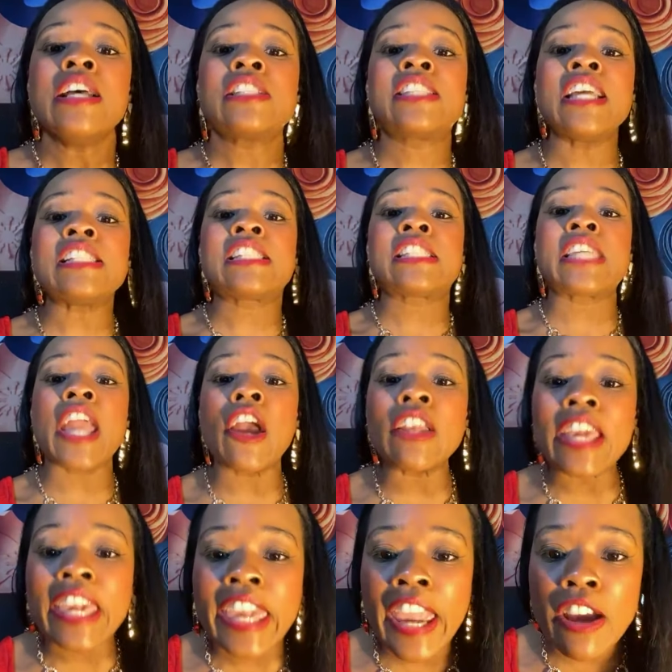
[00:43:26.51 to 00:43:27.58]

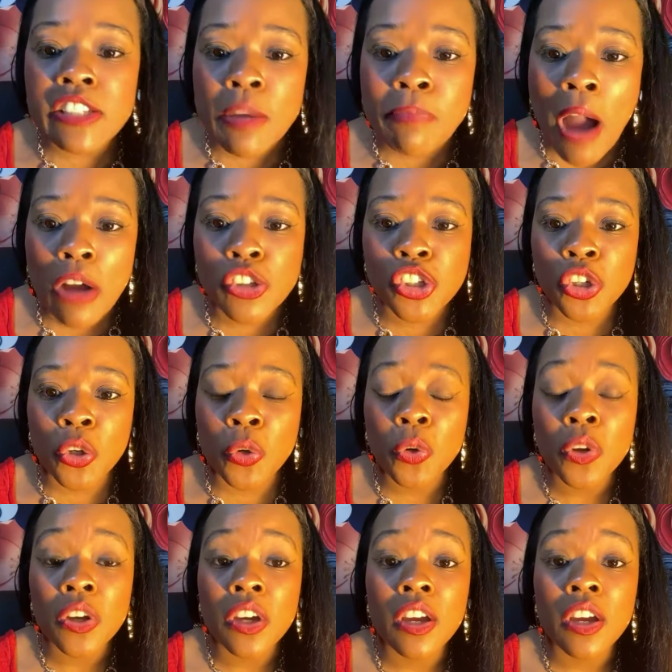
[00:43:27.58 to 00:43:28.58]
sincerely cares about you,